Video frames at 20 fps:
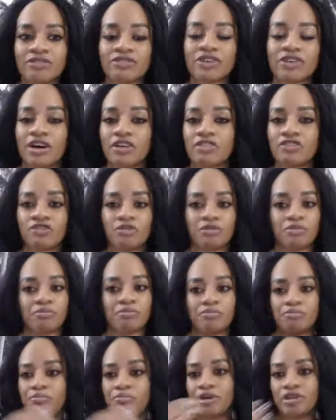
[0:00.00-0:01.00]
I've
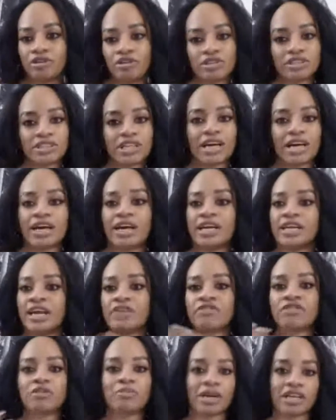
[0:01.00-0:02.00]
been online,
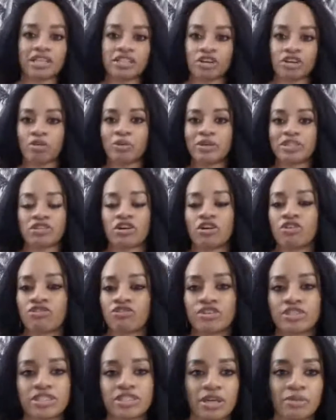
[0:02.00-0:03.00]
everybody's always
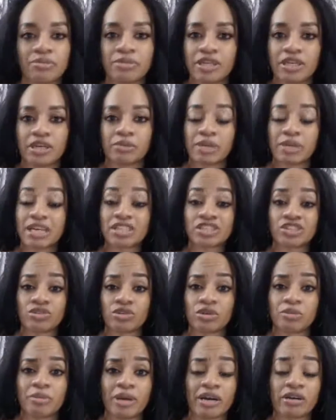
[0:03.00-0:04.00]
offering something, I'm not
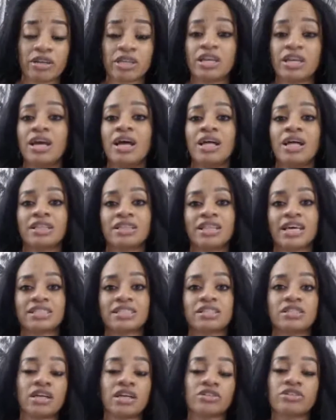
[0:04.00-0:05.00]
sure about it. That's
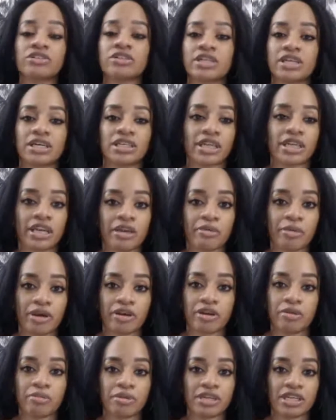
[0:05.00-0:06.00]
another thing I like about
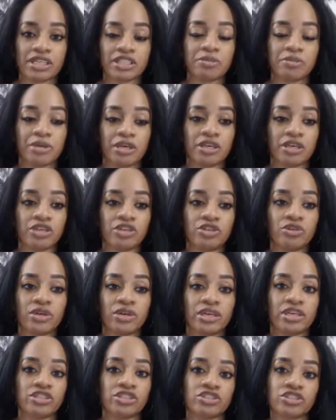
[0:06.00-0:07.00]
MLSP. You can
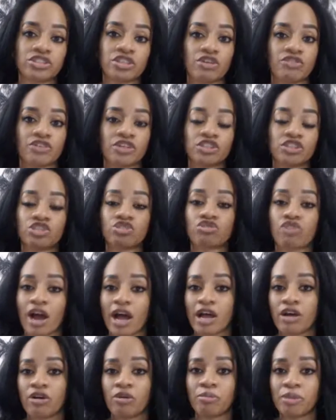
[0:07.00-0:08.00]
get yourself a
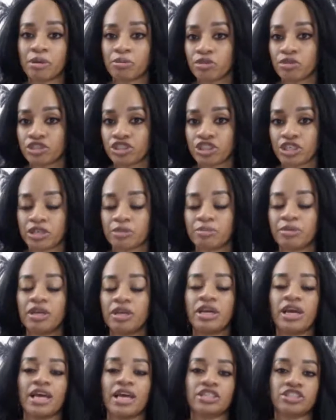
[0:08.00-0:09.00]
trial membership
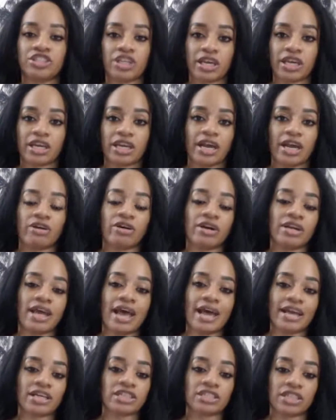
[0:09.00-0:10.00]
and check it out. And I
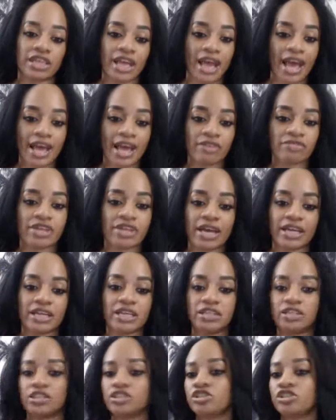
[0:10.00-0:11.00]
actually have that
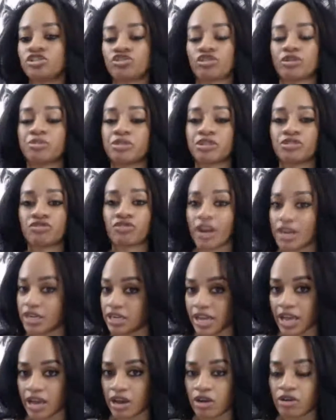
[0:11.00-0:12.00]
in the description right
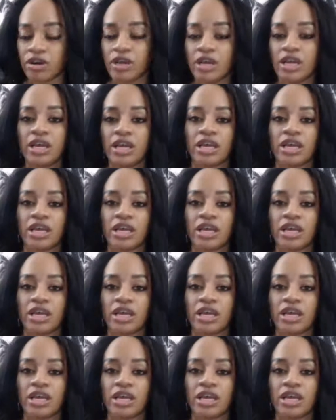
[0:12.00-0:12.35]
now.